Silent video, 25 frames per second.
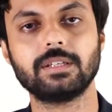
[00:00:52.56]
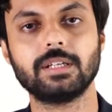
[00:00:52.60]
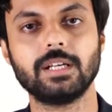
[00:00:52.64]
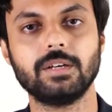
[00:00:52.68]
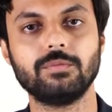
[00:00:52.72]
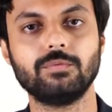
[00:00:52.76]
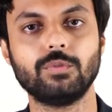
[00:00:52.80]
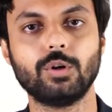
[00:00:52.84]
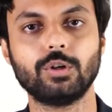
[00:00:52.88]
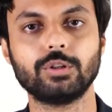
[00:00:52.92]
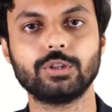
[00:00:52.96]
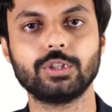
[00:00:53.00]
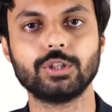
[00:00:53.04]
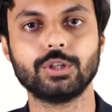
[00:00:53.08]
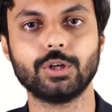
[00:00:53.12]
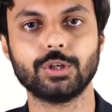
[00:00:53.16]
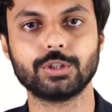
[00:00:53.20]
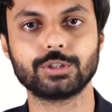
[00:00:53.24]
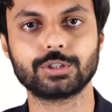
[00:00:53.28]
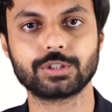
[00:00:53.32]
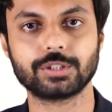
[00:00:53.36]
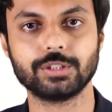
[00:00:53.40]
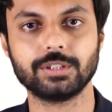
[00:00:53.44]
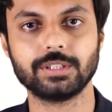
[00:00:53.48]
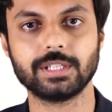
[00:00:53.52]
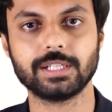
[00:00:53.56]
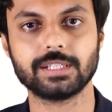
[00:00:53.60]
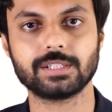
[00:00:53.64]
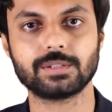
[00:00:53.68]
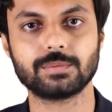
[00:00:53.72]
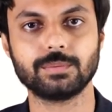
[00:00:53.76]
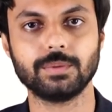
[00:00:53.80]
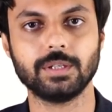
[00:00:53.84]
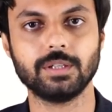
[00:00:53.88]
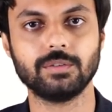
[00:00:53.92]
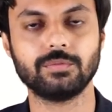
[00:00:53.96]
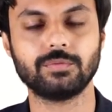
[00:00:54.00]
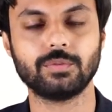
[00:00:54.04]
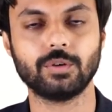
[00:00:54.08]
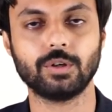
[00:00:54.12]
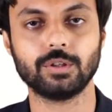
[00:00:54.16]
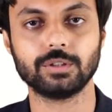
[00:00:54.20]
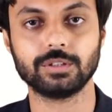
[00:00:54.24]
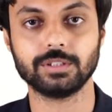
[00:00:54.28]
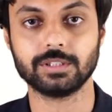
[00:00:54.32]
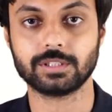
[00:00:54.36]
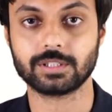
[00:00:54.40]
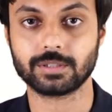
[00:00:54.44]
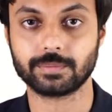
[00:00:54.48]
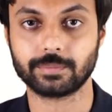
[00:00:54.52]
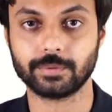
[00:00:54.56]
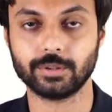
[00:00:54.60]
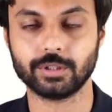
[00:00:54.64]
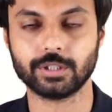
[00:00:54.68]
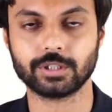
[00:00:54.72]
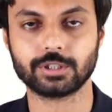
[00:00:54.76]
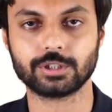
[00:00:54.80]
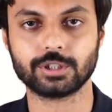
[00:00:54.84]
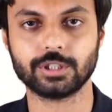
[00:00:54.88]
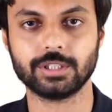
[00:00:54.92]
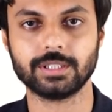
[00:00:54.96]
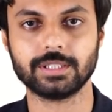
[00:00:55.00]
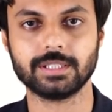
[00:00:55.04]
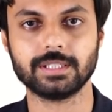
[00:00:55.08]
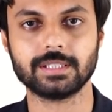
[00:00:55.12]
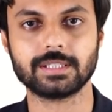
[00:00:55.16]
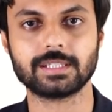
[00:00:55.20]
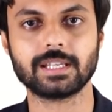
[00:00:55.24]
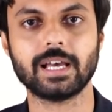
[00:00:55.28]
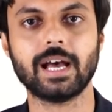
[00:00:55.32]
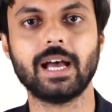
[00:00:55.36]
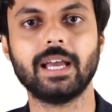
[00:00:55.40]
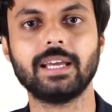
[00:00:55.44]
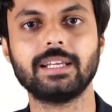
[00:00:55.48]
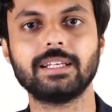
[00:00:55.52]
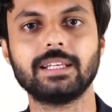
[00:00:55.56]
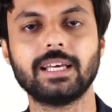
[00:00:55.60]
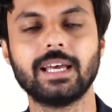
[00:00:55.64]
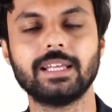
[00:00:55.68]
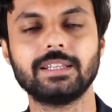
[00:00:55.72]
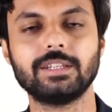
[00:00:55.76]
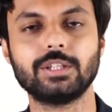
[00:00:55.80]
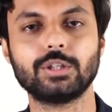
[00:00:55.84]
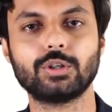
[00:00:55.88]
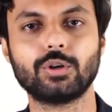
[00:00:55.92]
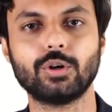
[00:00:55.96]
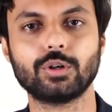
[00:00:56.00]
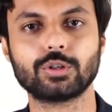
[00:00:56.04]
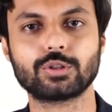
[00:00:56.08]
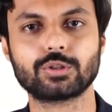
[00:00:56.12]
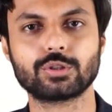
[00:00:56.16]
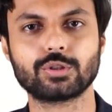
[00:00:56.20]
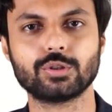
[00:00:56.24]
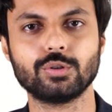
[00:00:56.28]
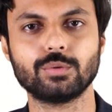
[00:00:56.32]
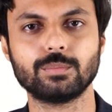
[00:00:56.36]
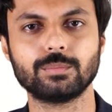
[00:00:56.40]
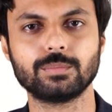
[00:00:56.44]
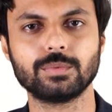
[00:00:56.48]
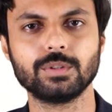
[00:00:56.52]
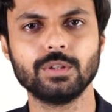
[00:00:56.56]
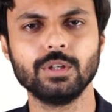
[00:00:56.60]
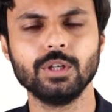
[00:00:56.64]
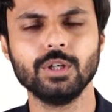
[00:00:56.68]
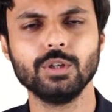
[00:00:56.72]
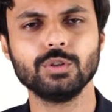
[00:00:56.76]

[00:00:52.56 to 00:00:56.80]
have won the Oscar as well for this production design and the costume.